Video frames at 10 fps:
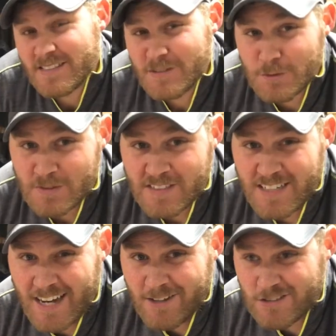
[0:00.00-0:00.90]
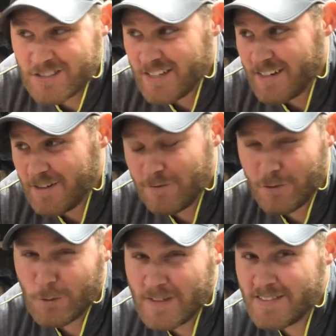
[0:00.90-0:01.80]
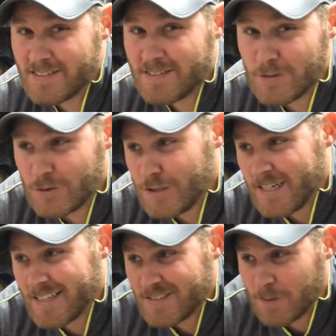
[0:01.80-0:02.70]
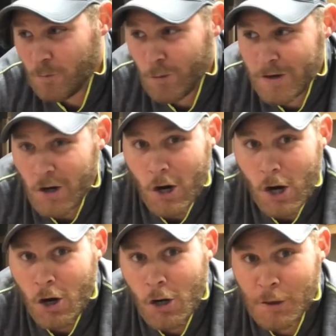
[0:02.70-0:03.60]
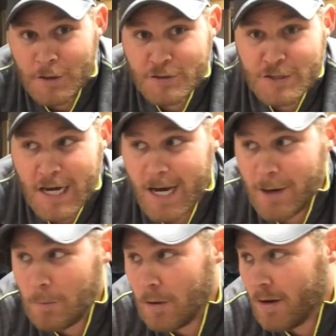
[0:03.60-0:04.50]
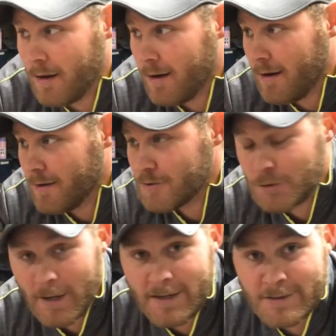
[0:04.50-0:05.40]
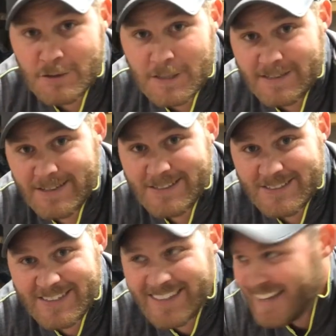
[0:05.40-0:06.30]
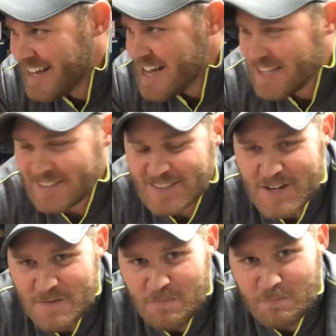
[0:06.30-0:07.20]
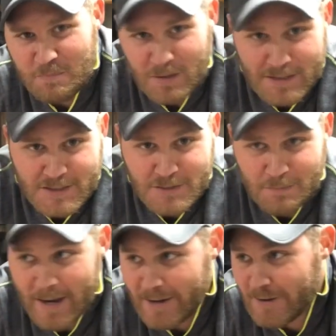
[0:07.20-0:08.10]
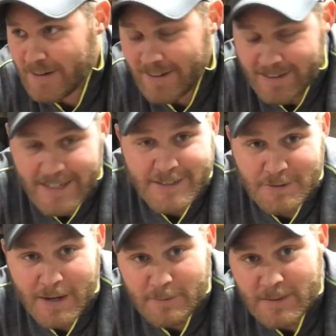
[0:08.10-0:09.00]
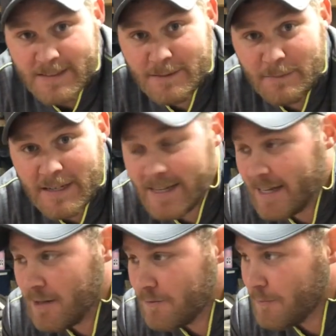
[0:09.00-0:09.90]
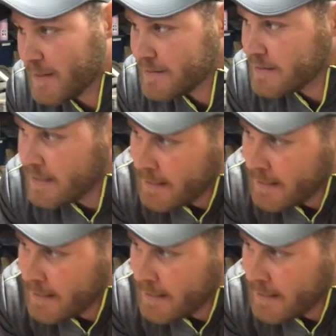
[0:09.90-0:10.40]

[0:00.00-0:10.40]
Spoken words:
sister was in college studying forensics, so she got some real on-the-job training. She got to study blood spatter and all that crap because it made a hell of a mess.